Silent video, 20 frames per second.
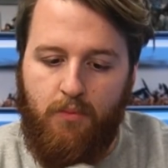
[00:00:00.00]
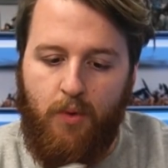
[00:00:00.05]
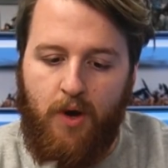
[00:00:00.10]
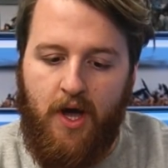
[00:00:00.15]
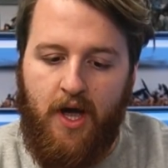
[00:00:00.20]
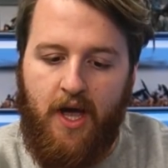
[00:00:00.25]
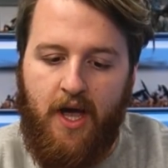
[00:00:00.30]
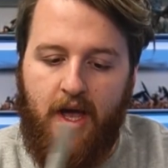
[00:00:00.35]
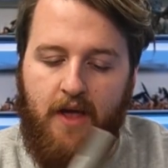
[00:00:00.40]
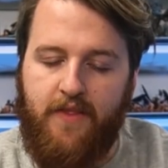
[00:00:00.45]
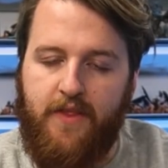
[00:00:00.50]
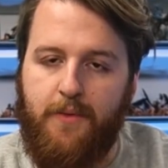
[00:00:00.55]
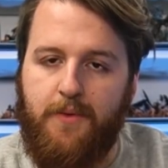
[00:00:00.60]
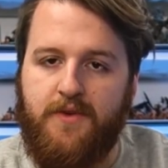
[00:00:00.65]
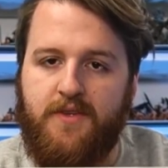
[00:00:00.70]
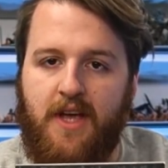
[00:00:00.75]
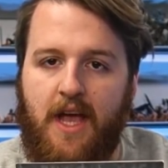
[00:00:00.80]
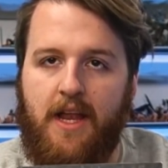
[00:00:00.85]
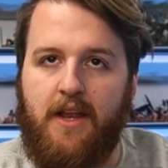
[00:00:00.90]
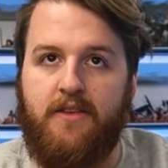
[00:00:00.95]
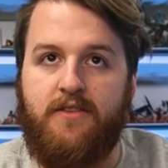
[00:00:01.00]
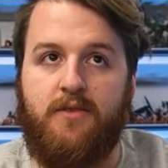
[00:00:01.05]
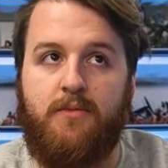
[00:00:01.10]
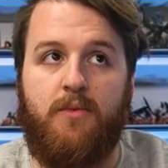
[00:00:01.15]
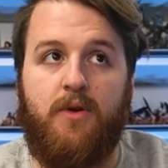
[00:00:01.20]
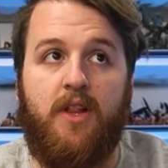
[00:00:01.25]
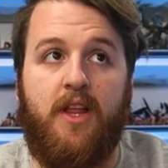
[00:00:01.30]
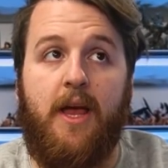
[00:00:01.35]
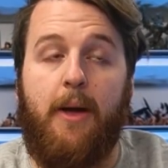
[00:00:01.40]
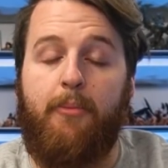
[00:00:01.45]
where there was kind of
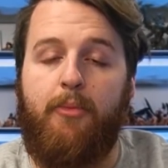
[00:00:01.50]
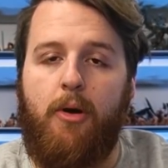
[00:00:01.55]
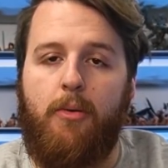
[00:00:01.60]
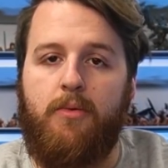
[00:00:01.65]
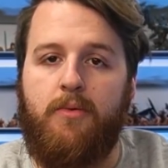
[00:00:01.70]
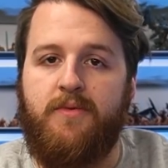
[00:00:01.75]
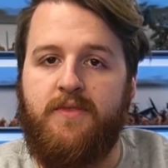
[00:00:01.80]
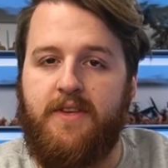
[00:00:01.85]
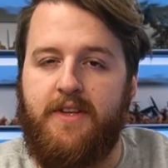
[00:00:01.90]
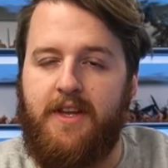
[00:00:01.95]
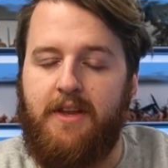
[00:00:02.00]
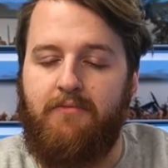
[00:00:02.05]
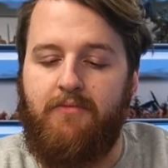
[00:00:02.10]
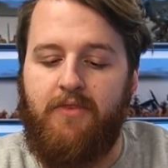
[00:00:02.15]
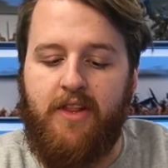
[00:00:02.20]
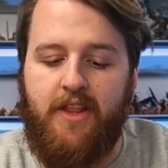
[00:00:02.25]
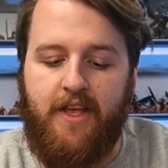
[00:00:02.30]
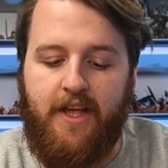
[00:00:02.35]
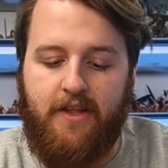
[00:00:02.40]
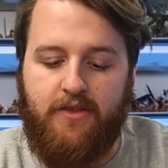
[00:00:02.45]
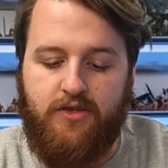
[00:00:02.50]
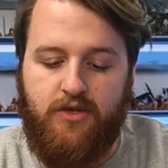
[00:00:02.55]
some clear problems that didn't really get